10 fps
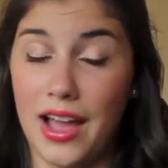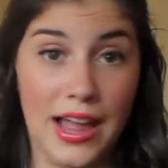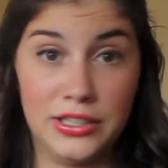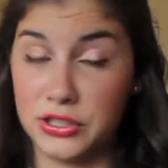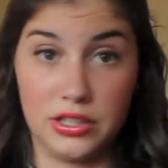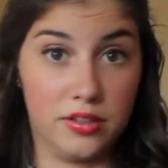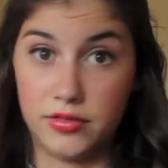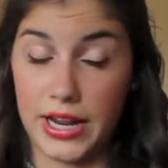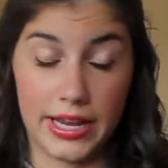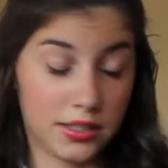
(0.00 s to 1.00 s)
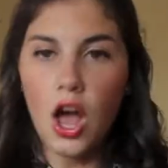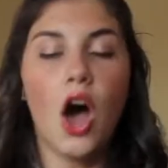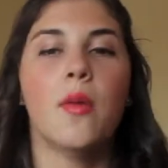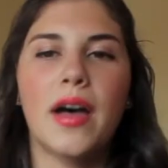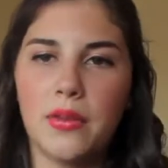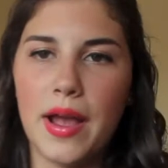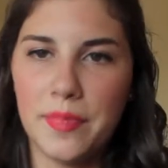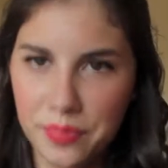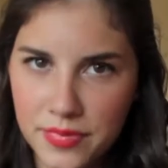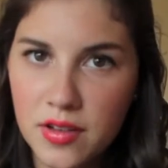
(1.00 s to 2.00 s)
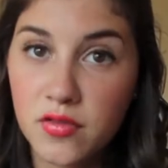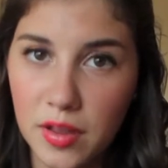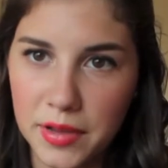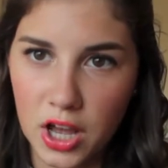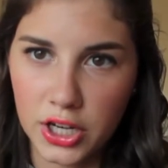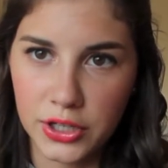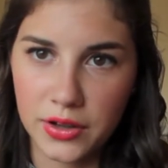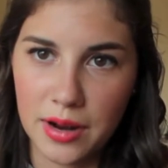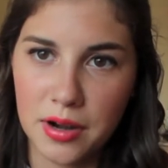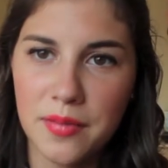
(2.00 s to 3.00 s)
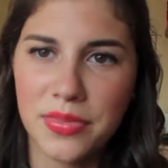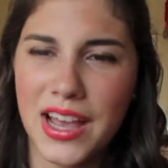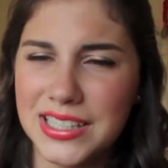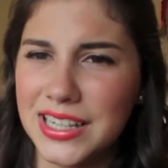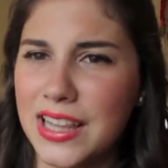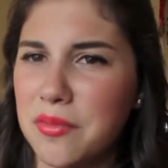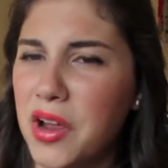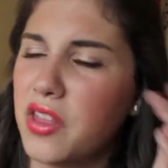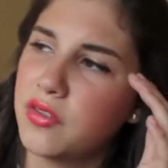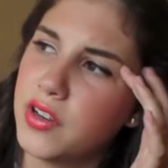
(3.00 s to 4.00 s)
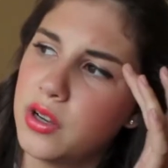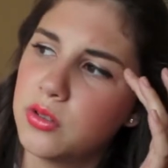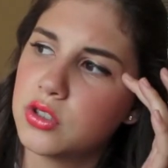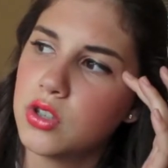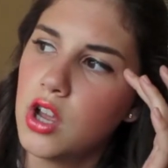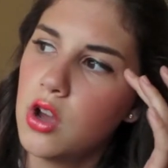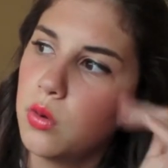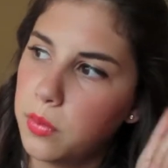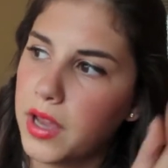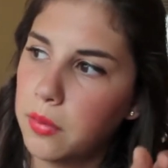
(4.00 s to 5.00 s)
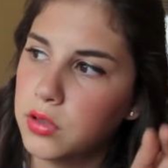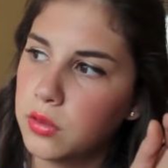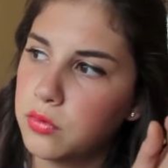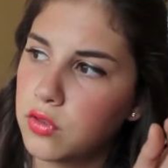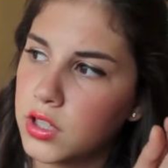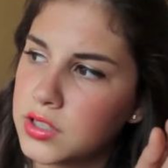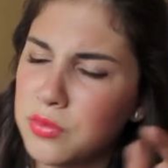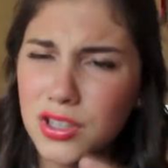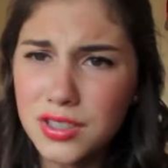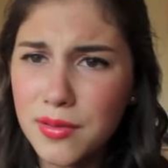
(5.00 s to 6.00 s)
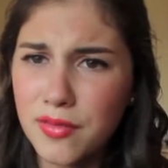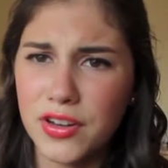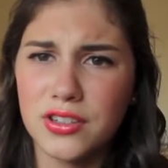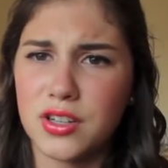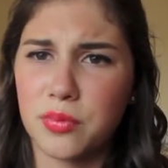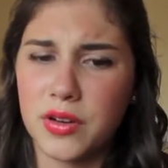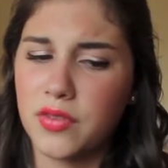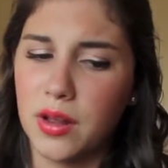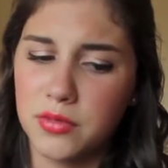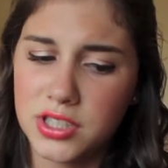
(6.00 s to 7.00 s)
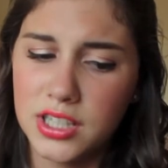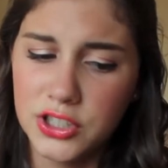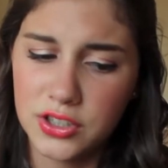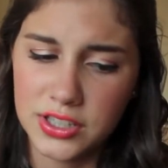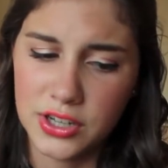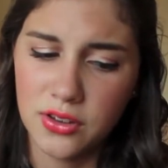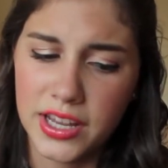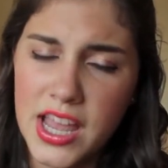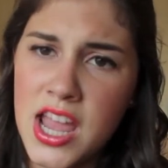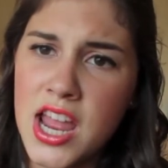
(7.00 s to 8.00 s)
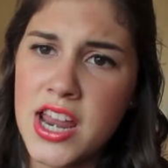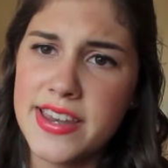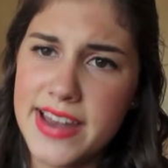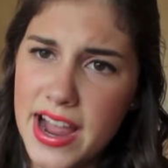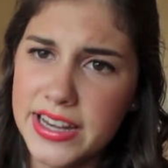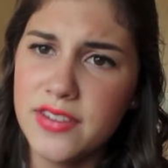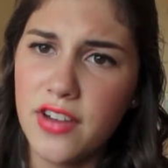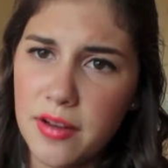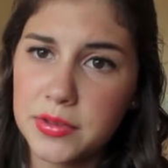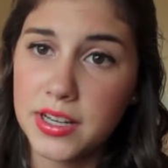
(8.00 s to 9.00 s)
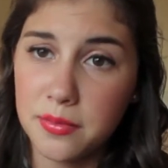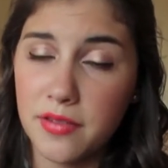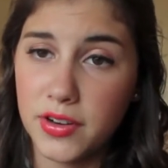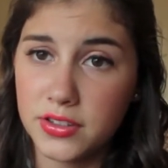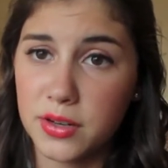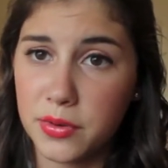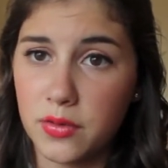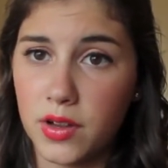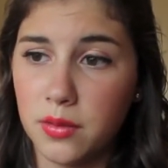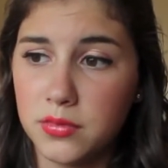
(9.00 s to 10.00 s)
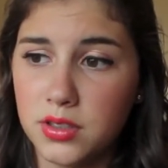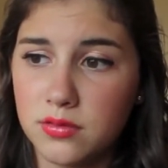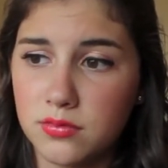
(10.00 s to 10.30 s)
I just love tags. Oh, by the way, filming on a new camera. I said that in my other video, which will be uploaded before this. Most of my videos are pre-filmed, just to let you guys know. Like, 95% of my videos are pre-filmed.